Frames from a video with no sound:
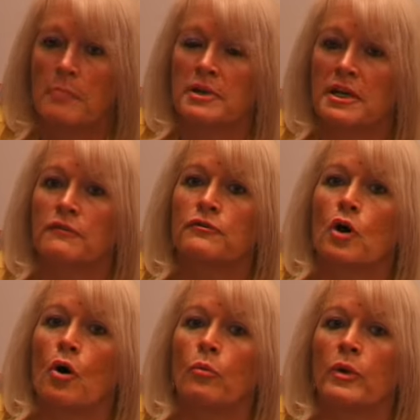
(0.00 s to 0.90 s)
But if
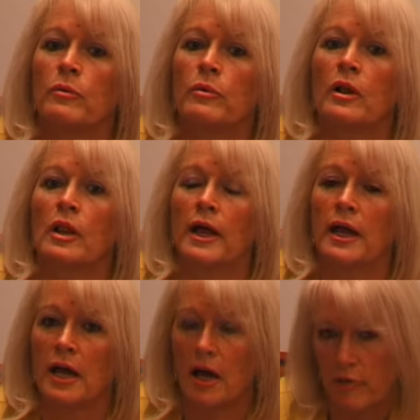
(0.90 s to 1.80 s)
not, we will
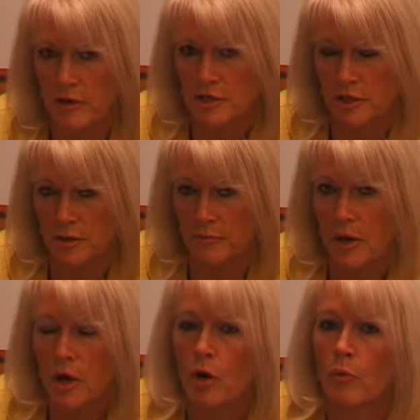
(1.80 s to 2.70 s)
encourage them
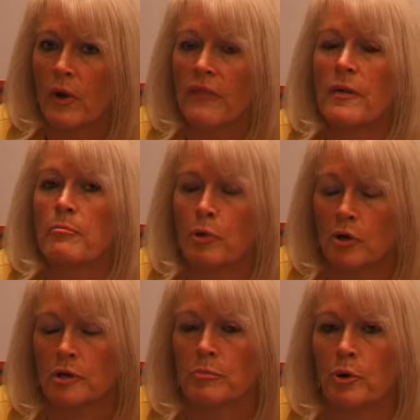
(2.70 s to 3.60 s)
when they
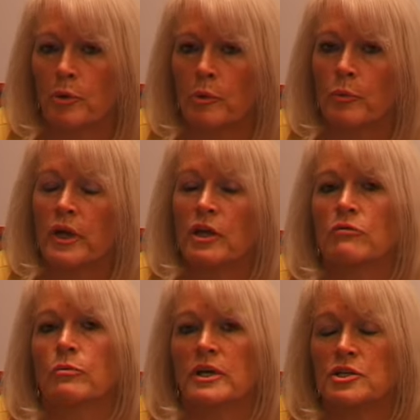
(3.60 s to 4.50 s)
book an appointment.
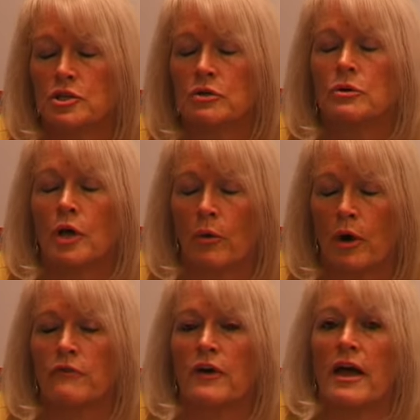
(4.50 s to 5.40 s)
We do go
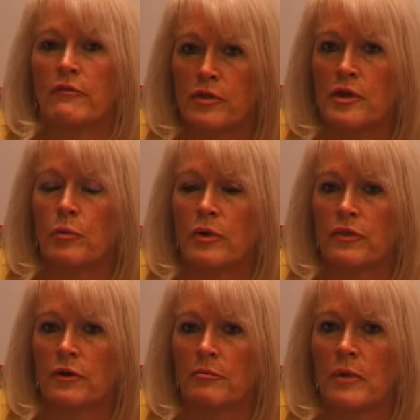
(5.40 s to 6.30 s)
over everything
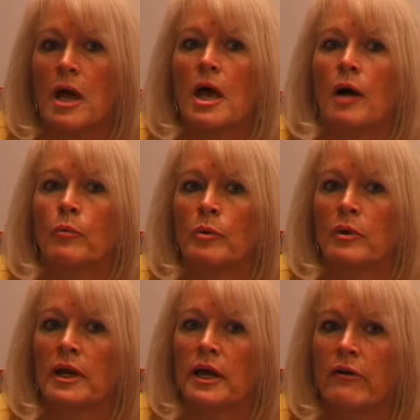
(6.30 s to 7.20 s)
with them, and we
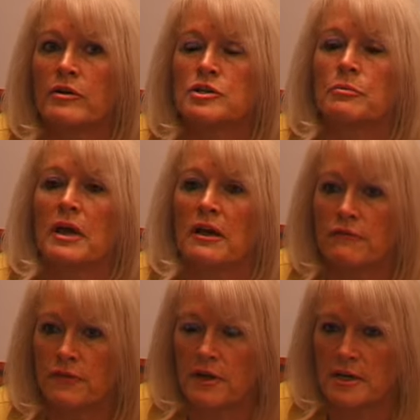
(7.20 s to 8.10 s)
will encourage them
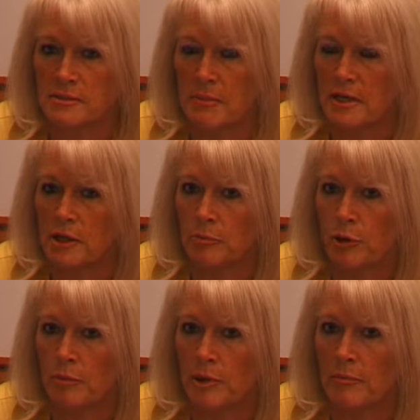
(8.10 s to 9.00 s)
if there is a medical
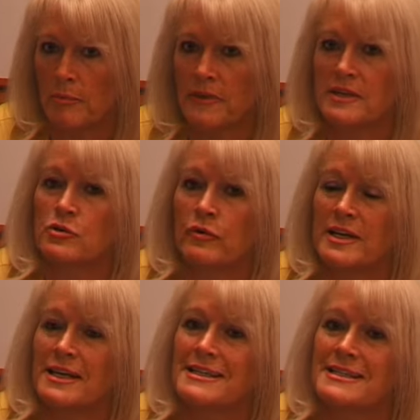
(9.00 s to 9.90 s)
problem that's
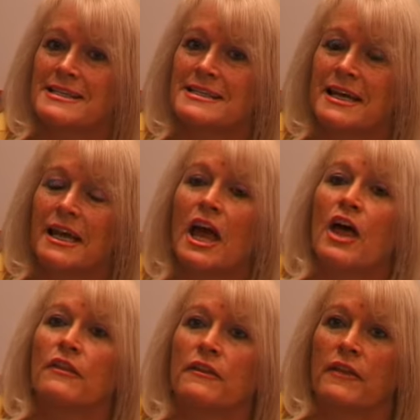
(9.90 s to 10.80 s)
already existing
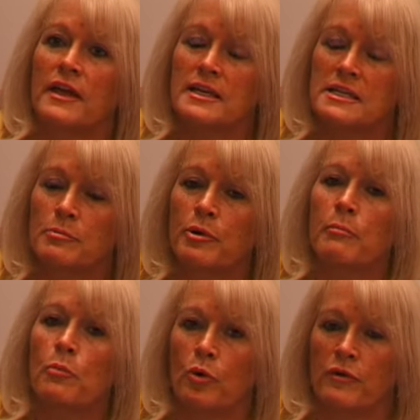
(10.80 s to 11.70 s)
that they need to
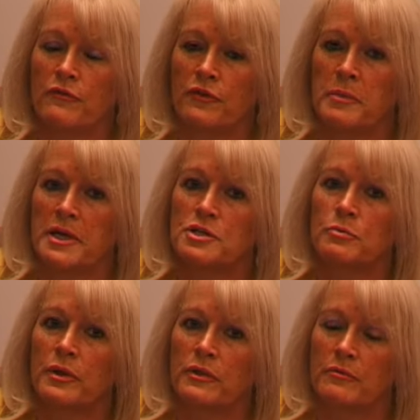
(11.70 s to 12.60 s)
bring more
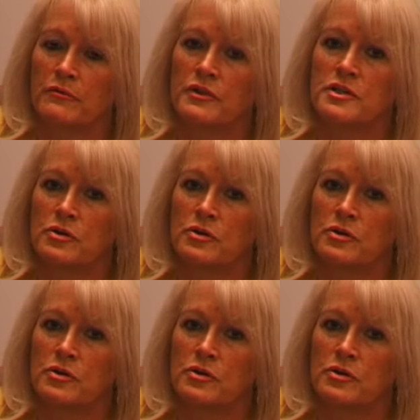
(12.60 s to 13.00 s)
information with them for the